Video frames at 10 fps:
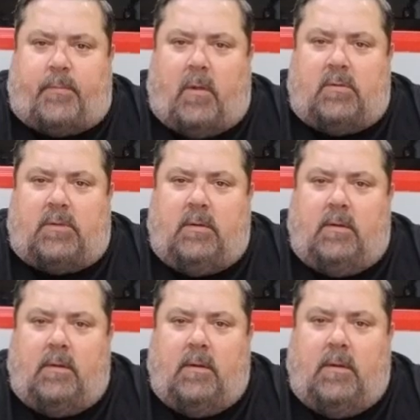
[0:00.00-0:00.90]
post
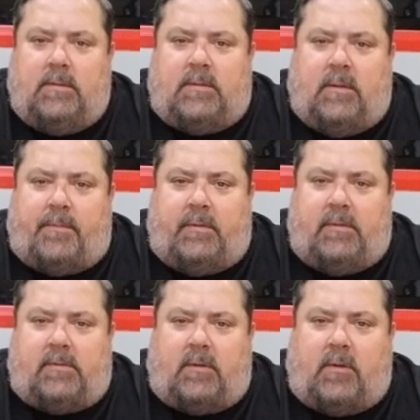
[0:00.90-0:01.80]
is to simply
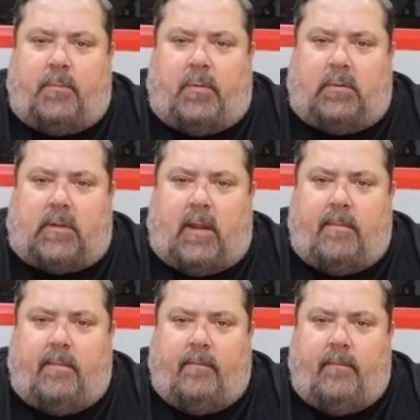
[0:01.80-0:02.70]
use a good pull
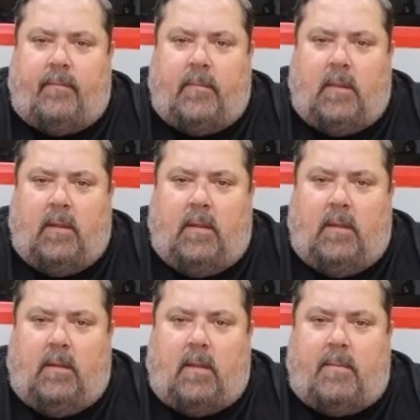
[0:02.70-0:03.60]
tape
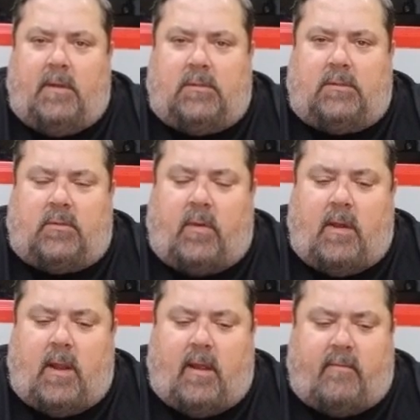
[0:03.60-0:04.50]
that measures three
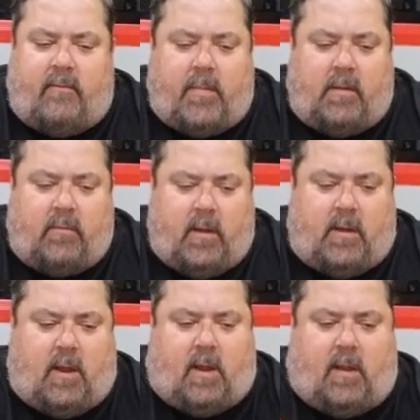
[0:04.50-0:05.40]
and a half by three
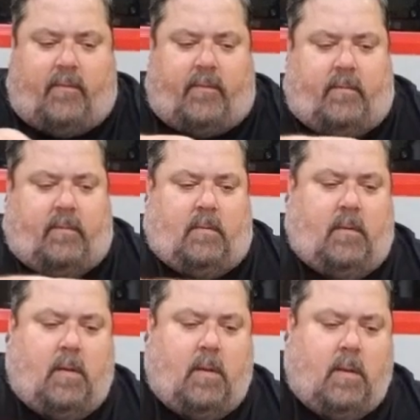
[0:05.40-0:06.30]
and a half
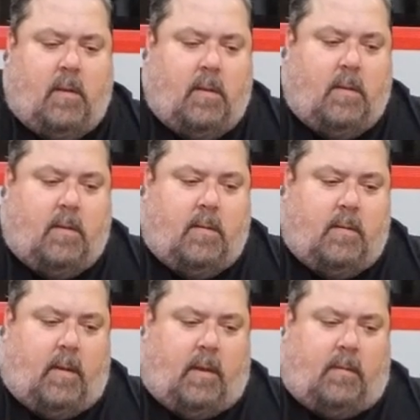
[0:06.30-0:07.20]

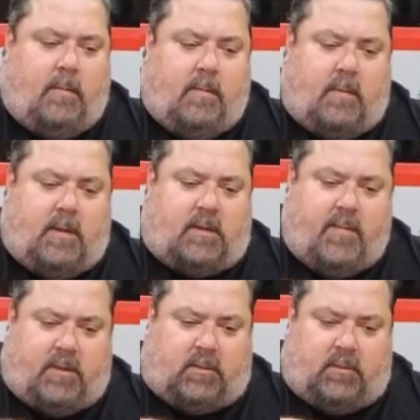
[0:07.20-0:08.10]
and this
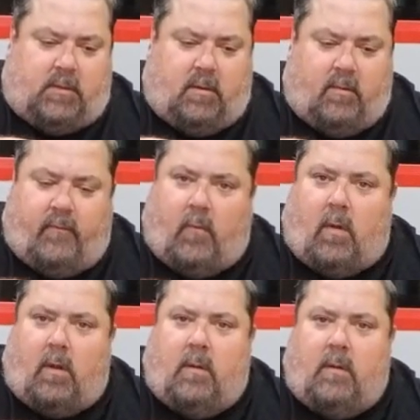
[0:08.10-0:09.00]
measures
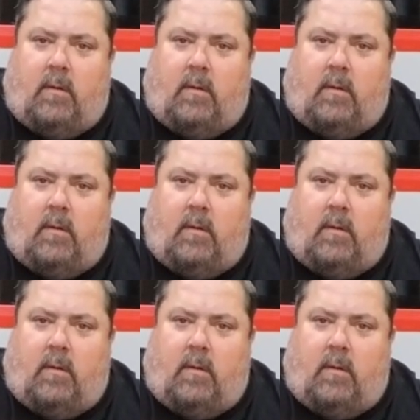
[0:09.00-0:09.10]
four